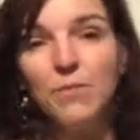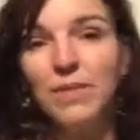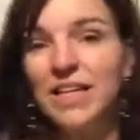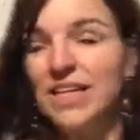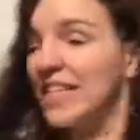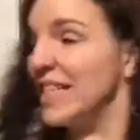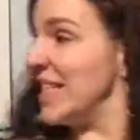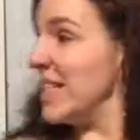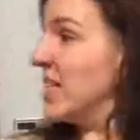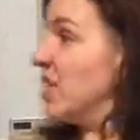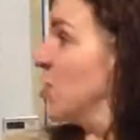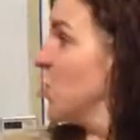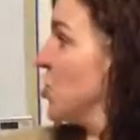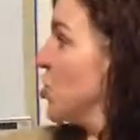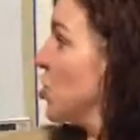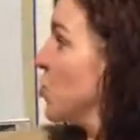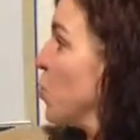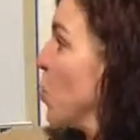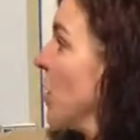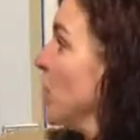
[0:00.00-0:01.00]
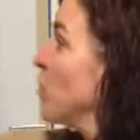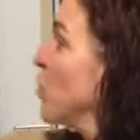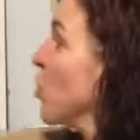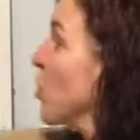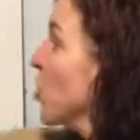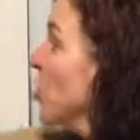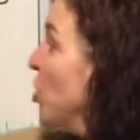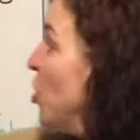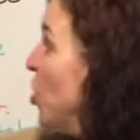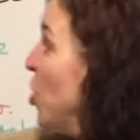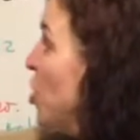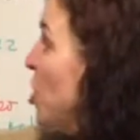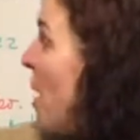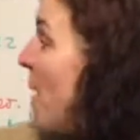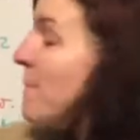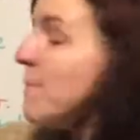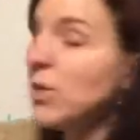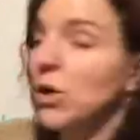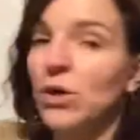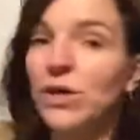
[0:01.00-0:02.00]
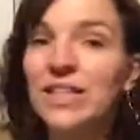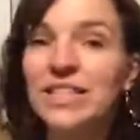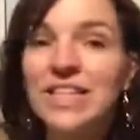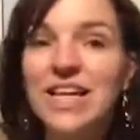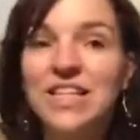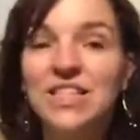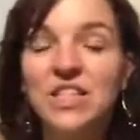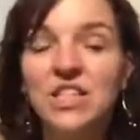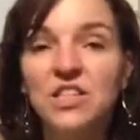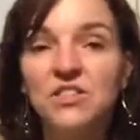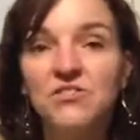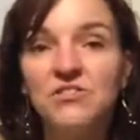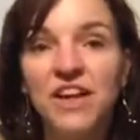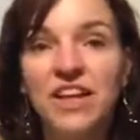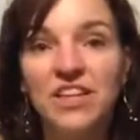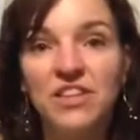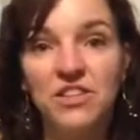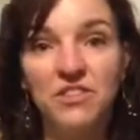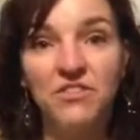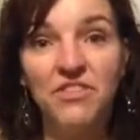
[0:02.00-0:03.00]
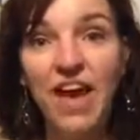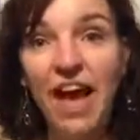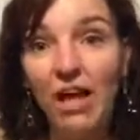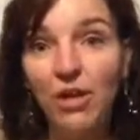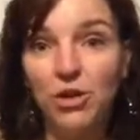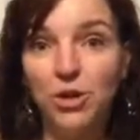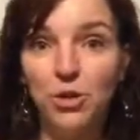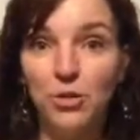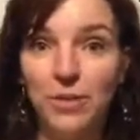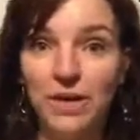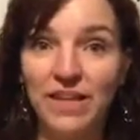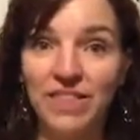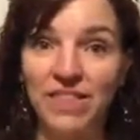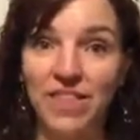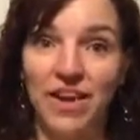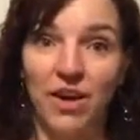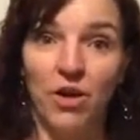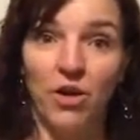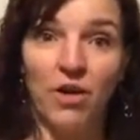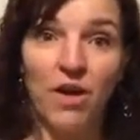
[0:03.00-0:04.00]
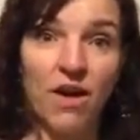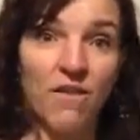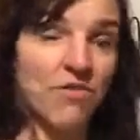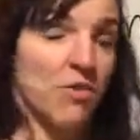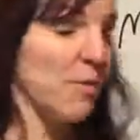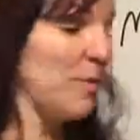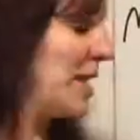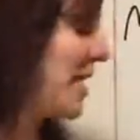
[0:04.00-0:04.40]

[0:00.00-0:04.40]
Because this is just one more number. It doesn't affect the value in there of the